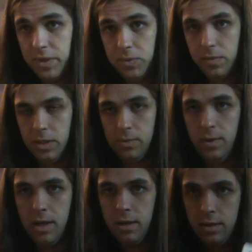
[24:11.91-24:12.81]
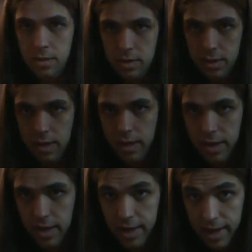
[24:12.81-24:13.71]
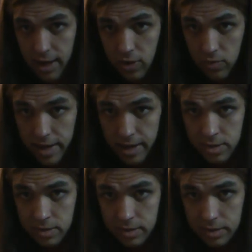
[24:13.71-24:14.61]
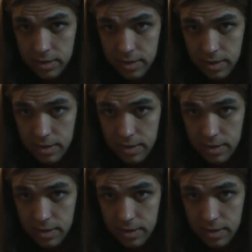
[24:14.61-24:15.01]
this one as well. Air Raiders.